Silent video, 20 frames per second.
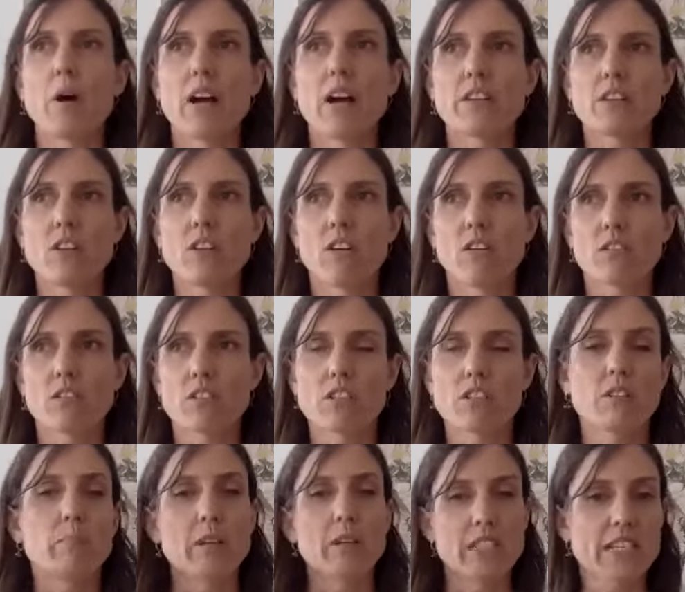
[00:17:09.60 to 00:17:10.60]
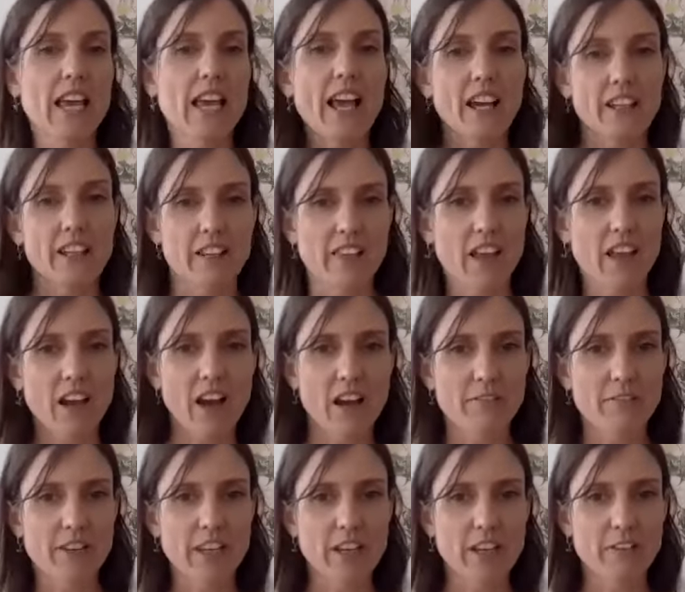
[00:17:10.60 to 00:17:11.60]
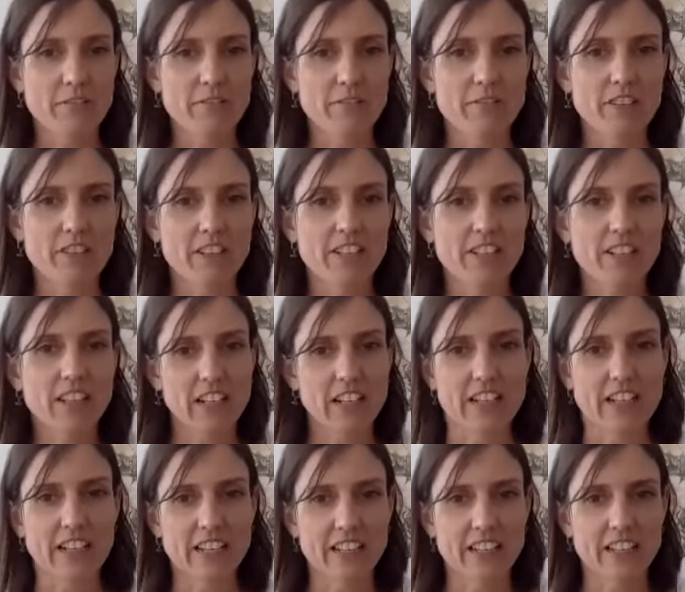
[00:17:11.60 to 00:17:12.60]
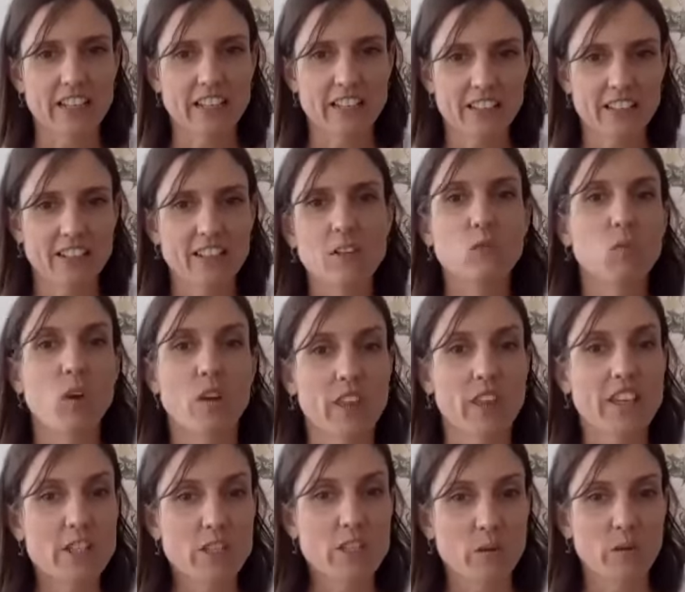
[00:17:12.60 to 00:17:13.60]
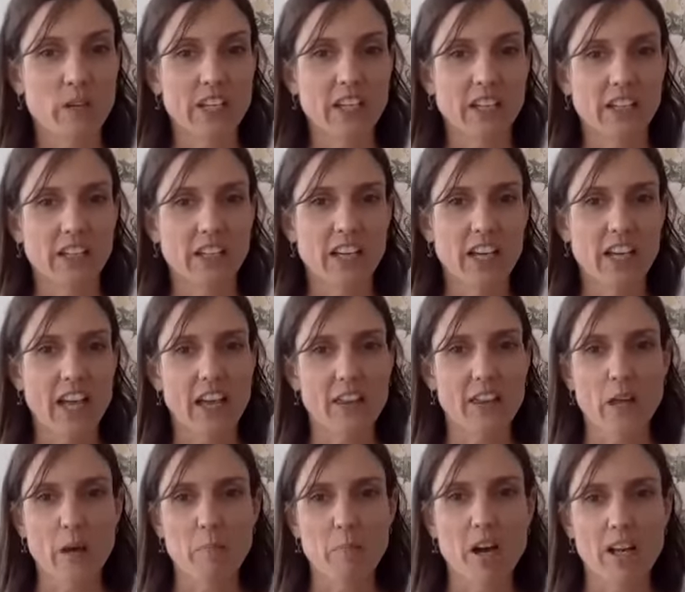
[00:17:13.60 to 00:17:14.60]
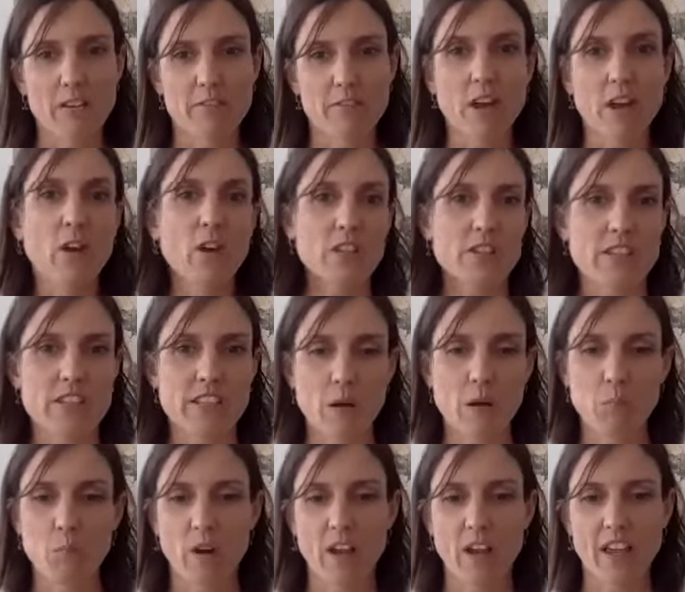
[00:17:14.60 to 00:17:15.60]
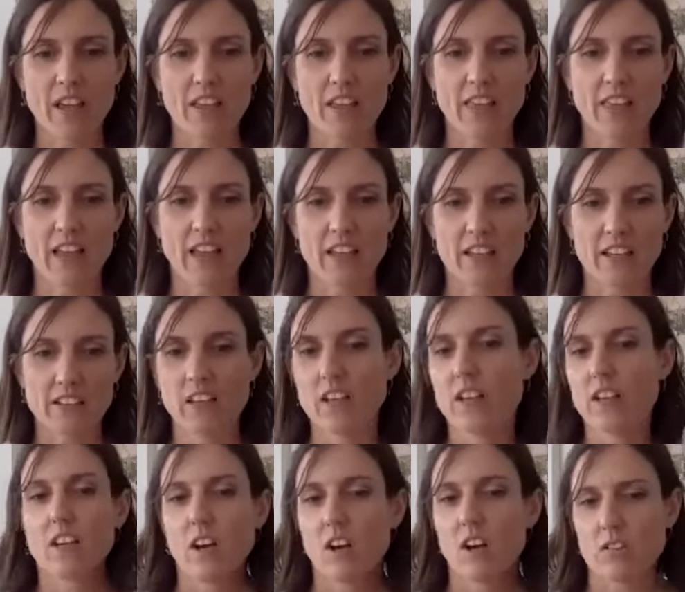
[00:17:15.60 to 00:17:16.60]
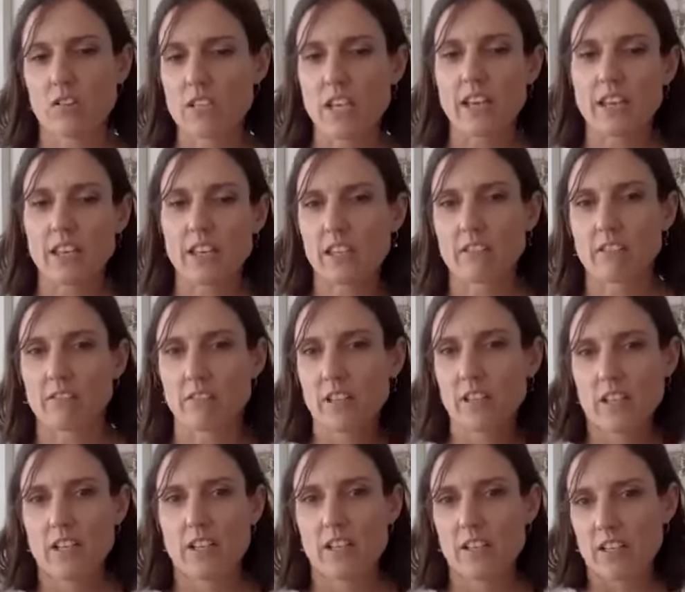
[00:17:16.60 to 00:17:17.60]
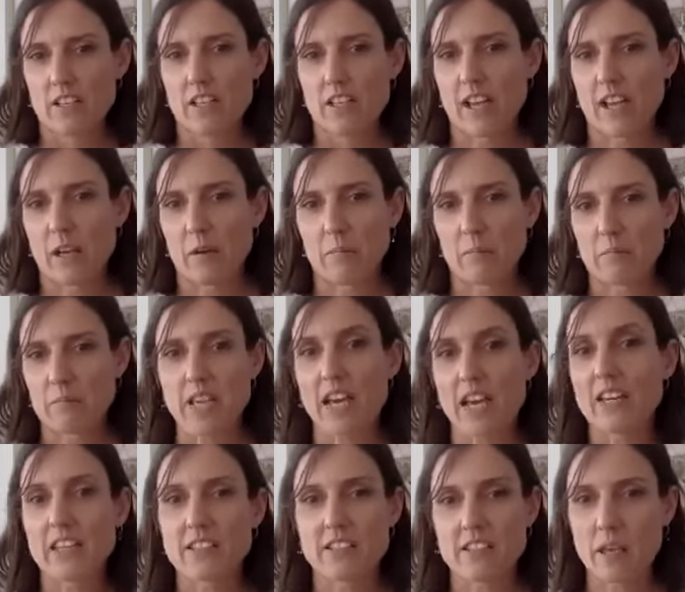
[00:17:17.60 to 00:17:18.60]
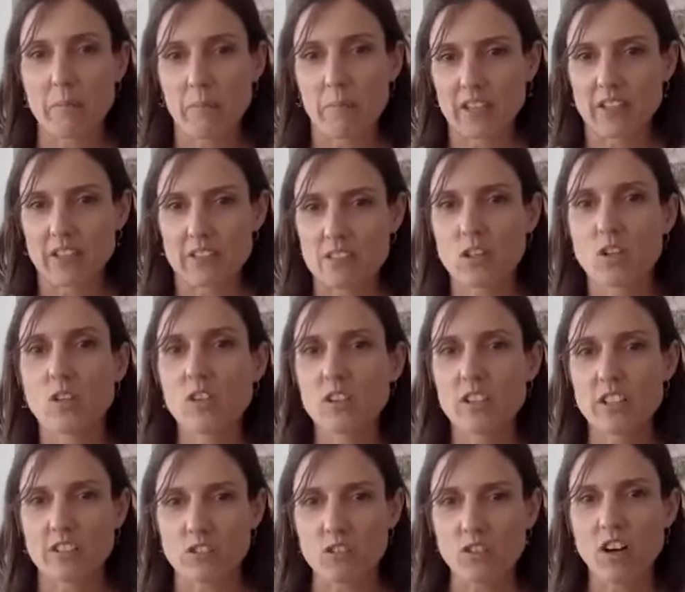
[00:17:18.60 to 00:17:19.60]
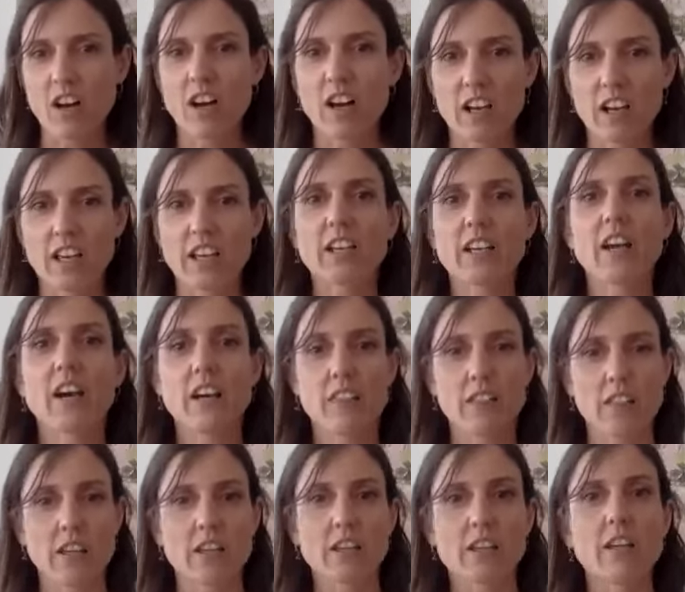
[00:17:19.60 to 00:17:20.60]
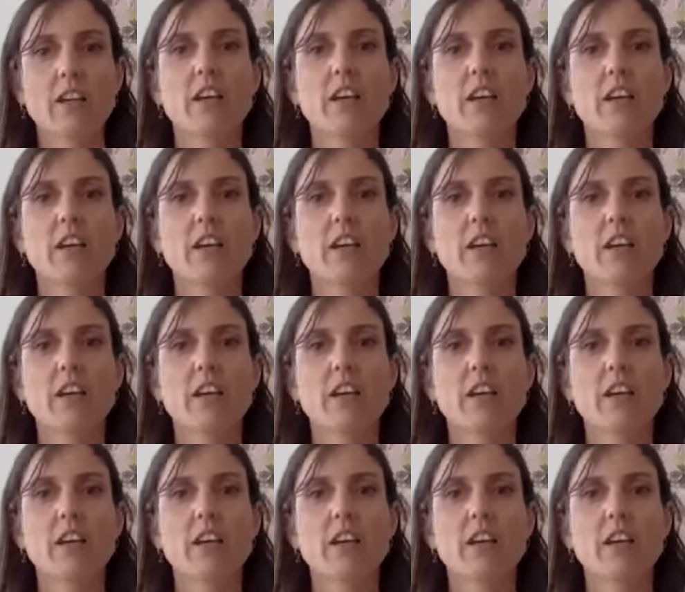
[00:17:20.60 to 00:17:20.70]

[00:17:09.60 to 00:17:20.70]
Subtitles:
not be telling their IVF clinic what they're doing, and they might have heard somewhere that taking something is good and trialing. I think